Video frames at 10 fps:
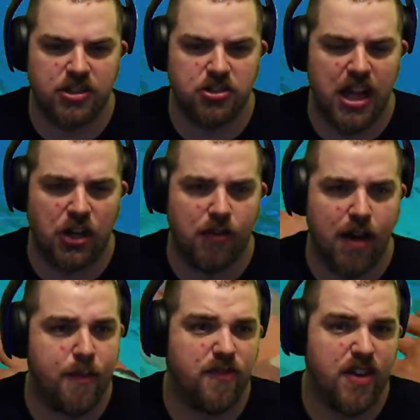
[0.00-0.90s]
like
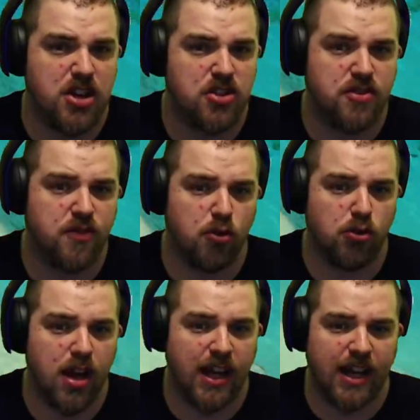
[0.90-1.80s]
grab fish for
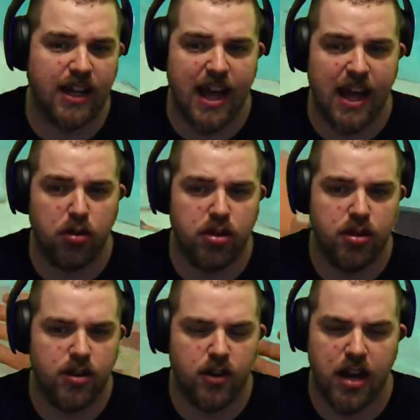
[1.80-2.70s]
like health,
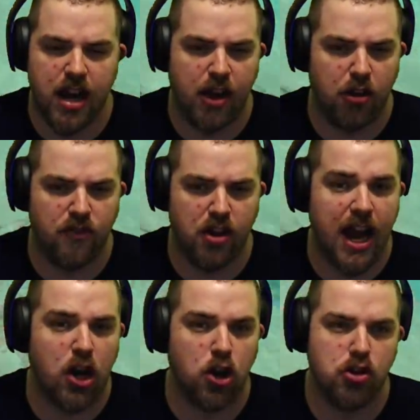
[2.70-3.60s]
and uh, not health for
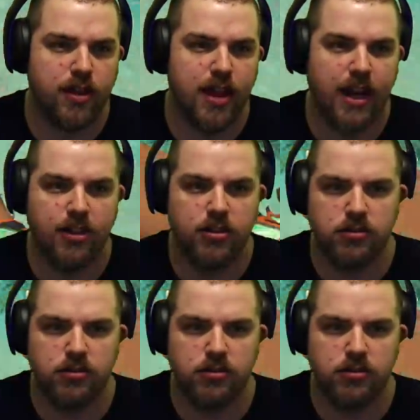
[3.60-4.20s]
air. I think.